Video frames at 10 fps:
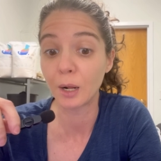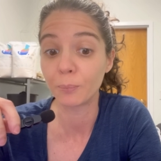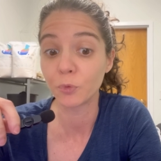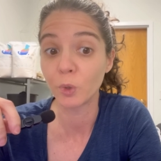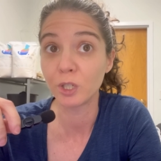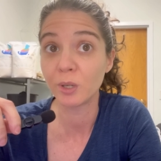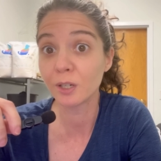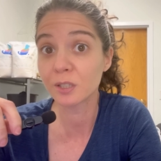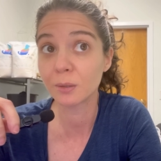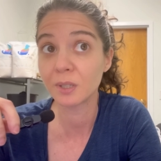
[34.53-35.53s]
um, when you
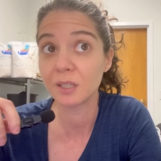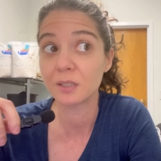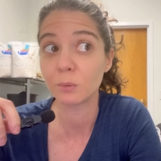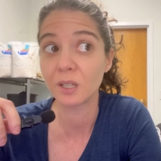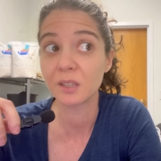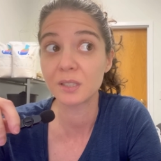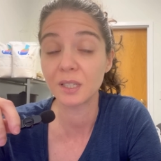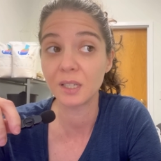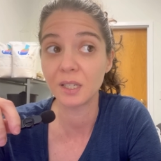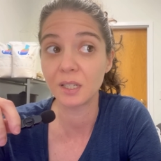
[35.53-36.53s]
hear some of these myths,
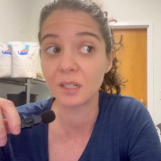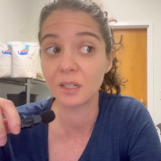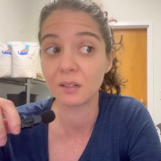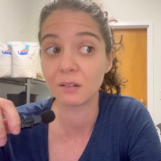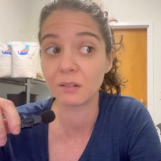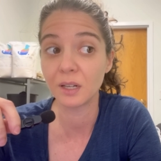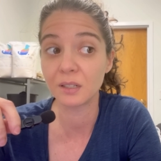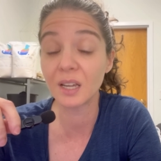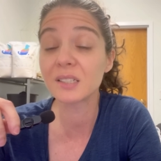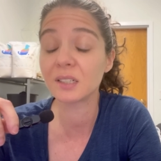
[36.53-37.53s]
it
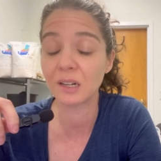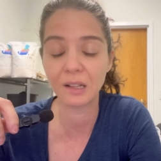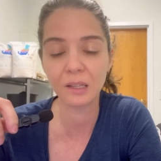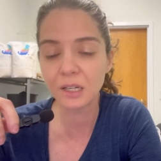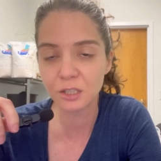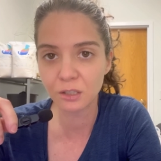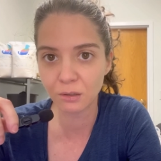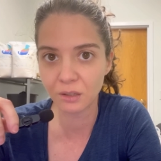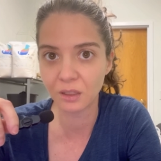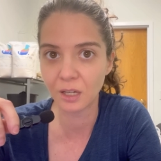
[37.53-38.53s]
it doesn't click to
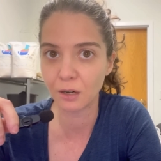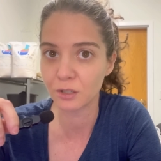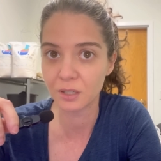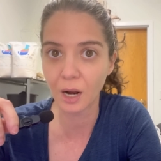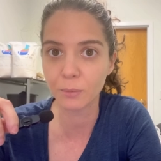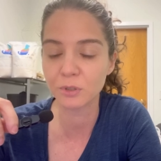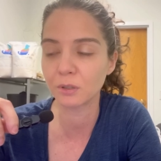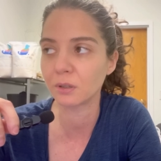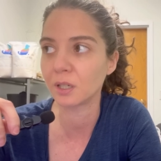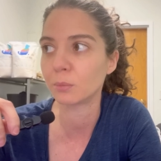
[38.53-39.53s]
you that they are just
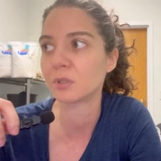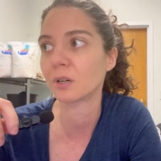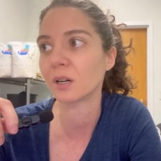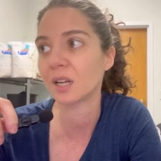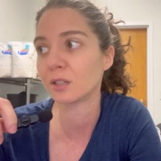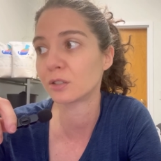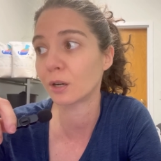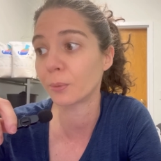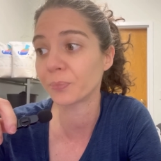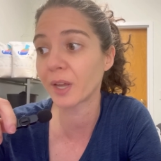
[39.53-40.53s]
absolutely absurd. And
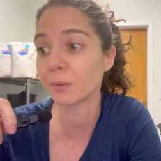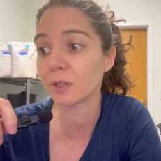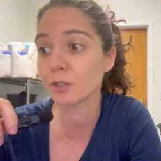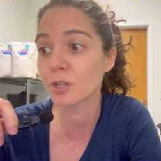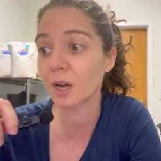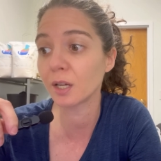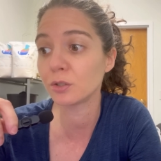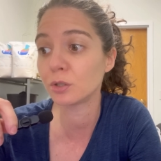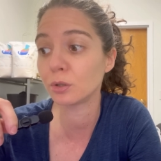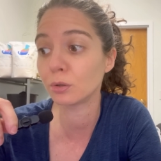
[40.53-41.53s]
so I'm going to try
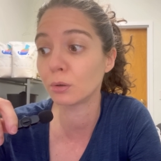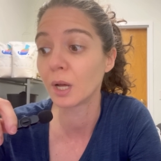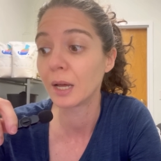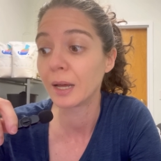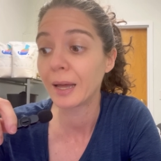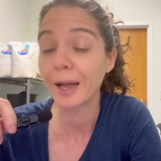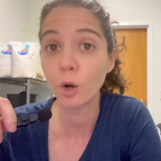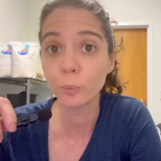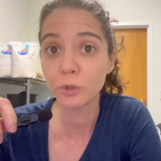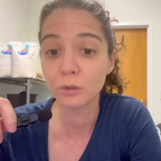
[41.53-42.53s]
to
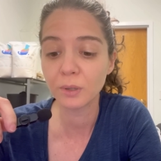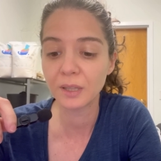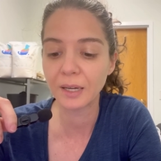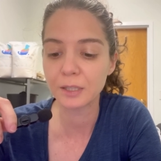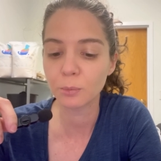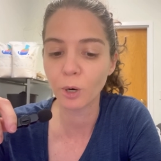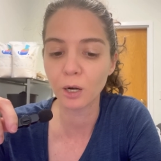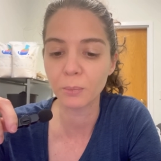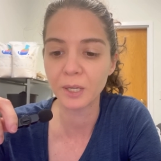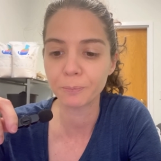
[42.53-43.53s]
help you in that
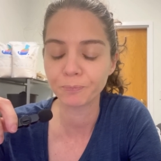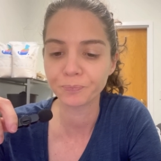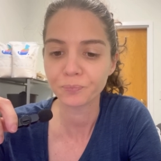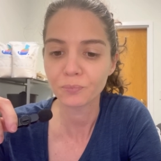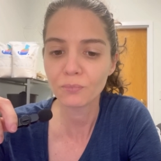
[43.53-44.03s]
department